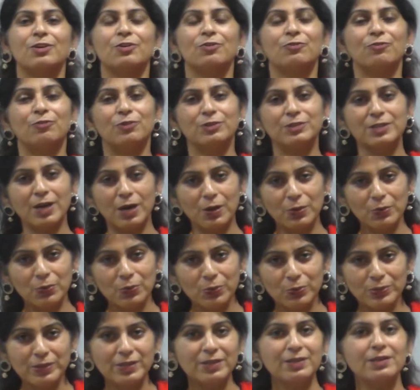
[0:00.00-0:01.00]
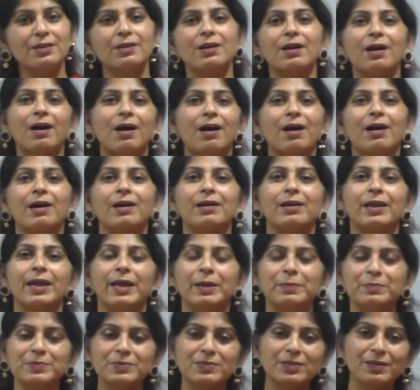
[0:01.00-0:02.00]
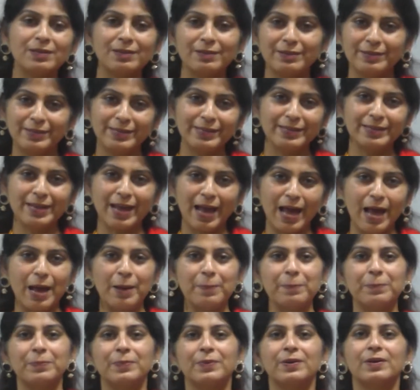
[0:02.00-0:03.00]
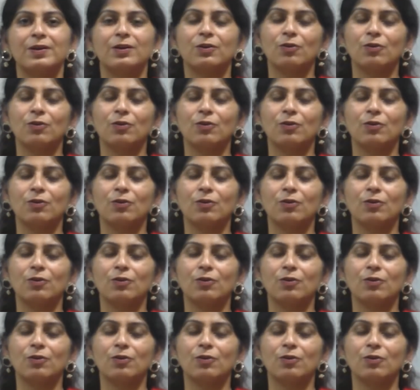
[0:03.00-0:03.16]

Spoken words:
for downloading our MCA learning app